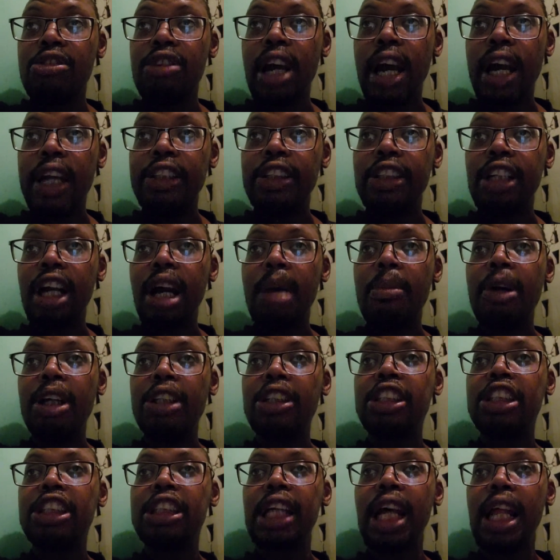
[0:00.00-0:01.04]
right? To come
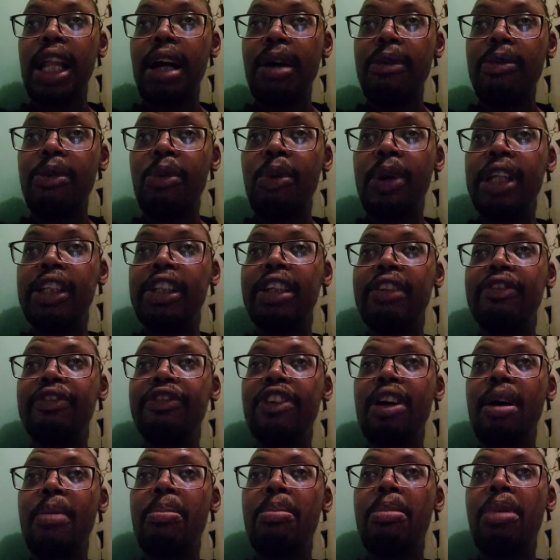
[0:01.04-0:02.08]
and stand up waiting
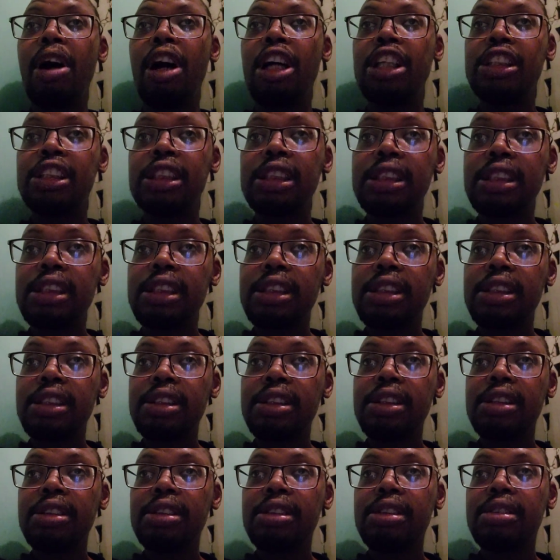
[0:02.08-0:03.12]
for a bus.
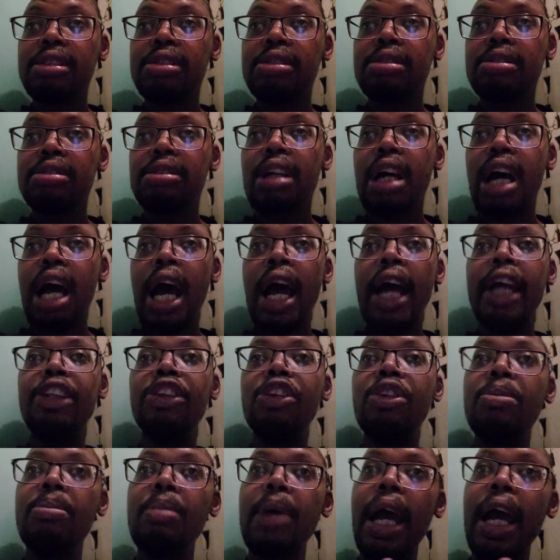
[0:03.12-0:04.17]
I
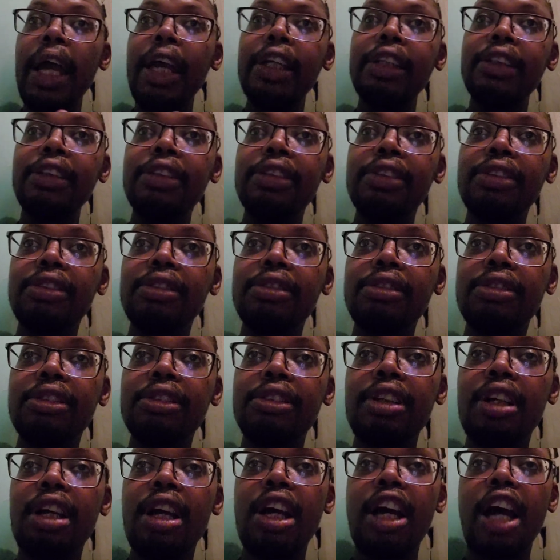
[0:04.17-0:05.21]
don't mind.
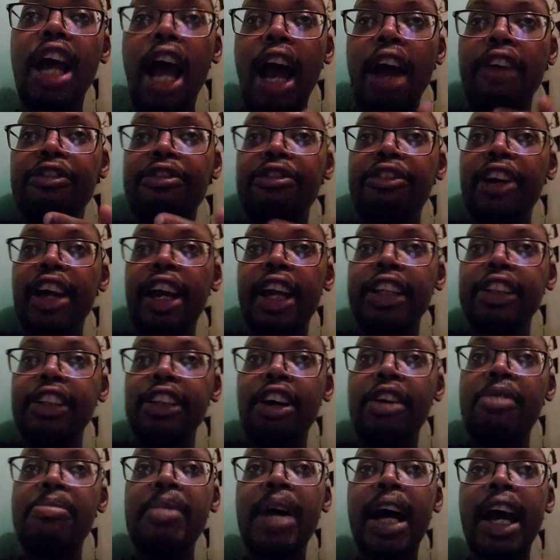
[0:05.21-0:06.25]
A friend
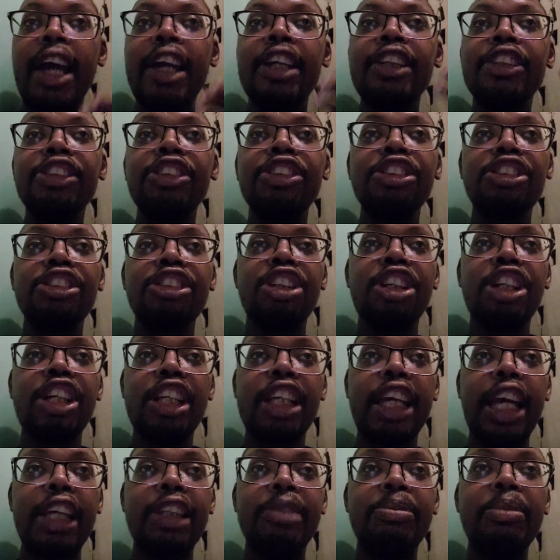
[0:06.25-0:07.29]
of mine
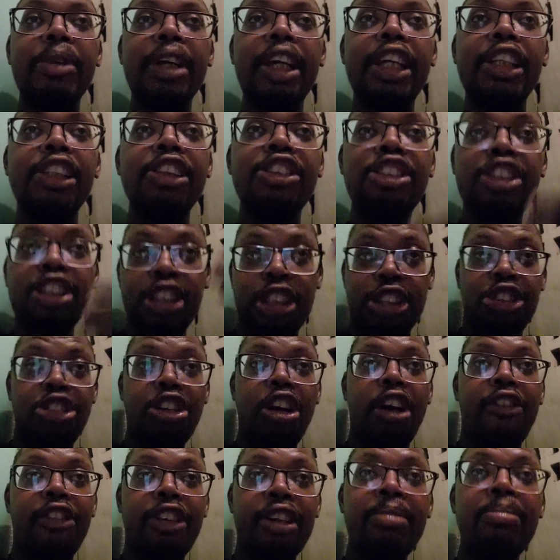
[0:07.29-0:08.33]
get me into
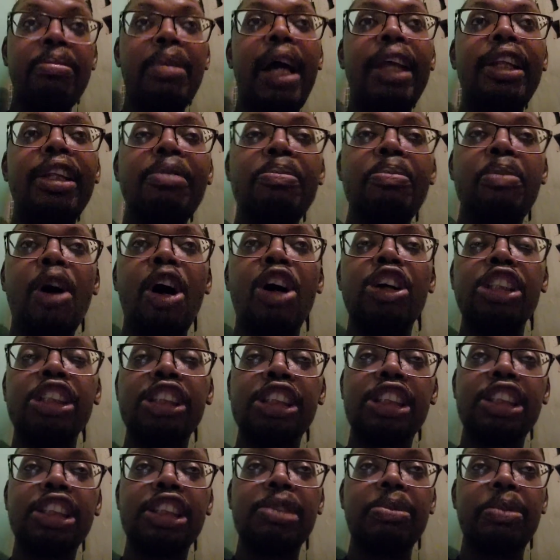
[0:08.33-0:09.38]
traveling by the
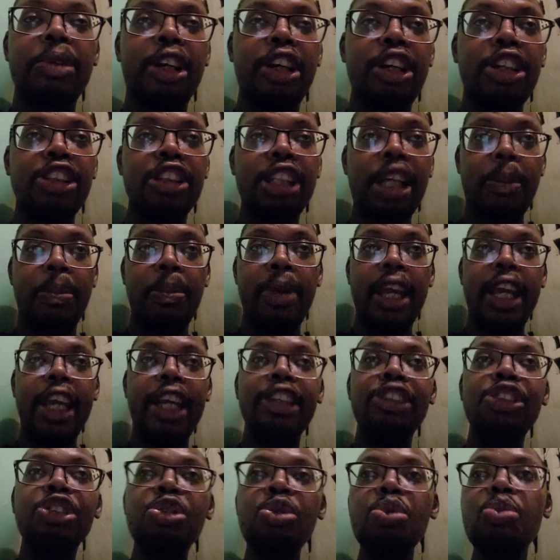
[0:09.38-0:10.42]
bus because I
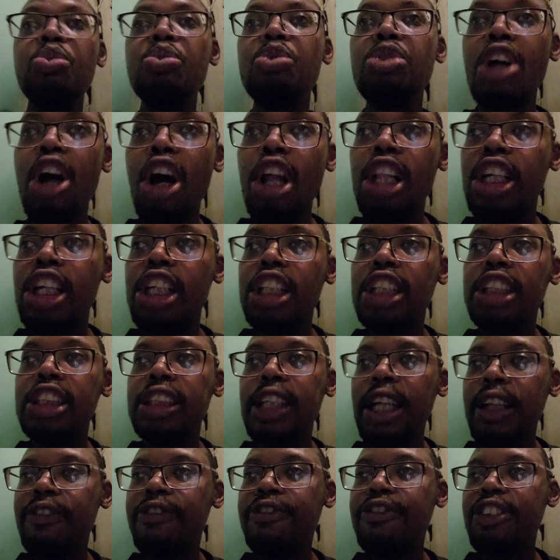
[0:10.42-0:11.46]
paid
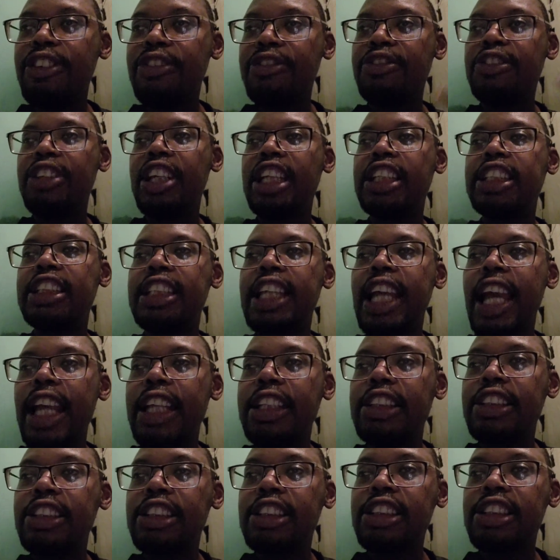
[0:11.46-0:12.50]

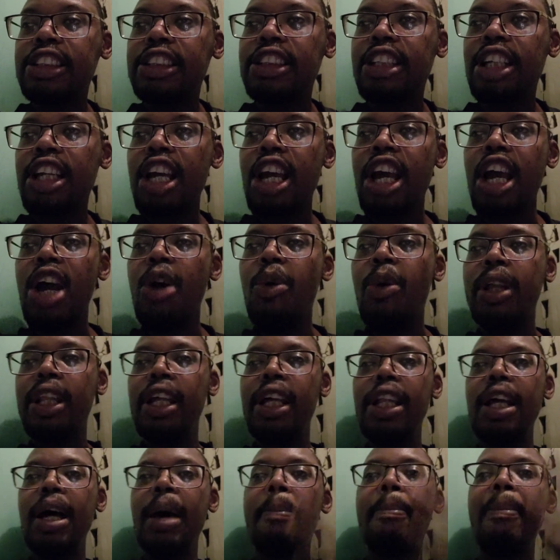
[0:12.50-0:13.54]
$2.50 when
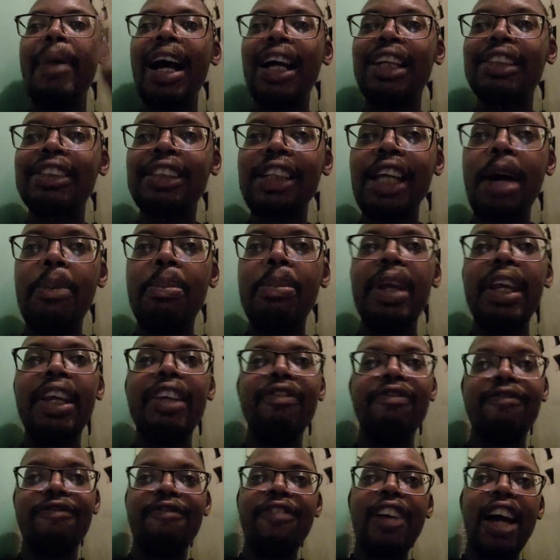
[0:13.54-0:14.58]
on a maxi I
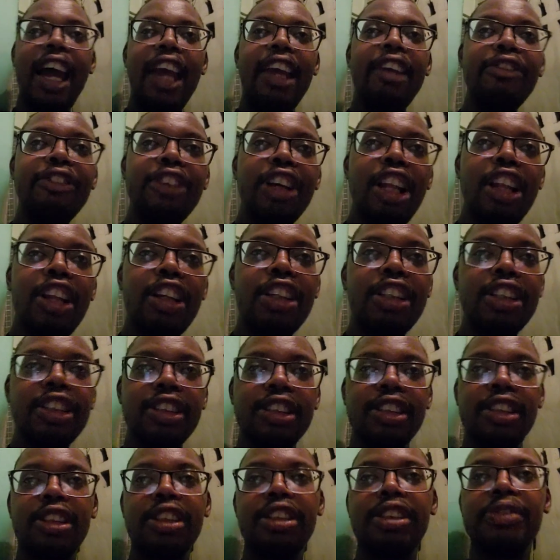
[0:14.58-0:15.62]
paid
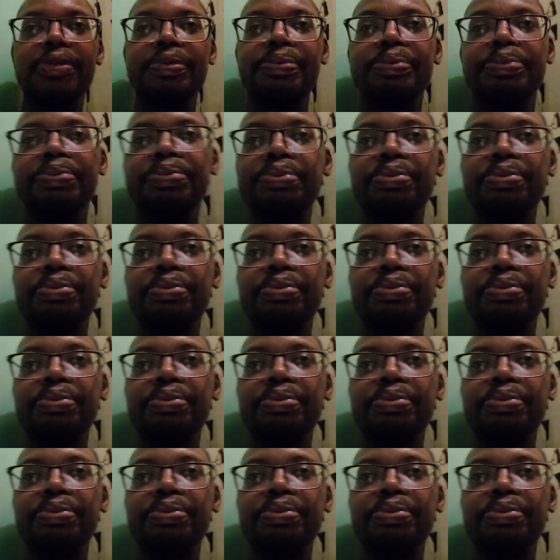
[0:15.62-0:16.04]
$5.